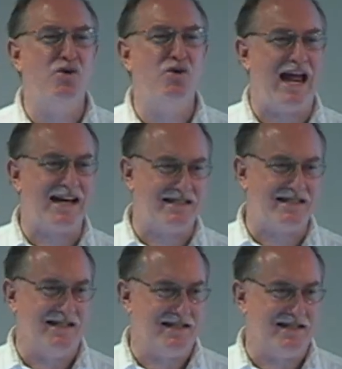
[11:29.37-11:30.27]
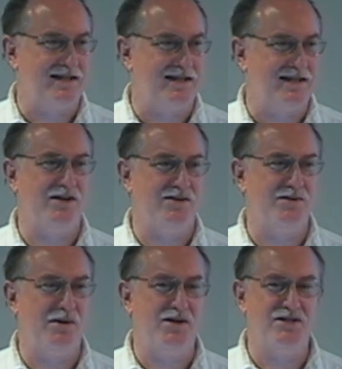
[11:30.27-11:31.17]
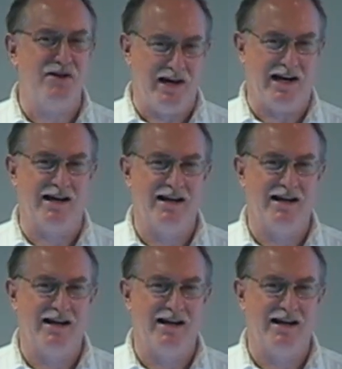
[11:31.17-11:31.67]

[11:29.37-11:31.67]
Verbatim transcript: classes. What are you, what are you doing?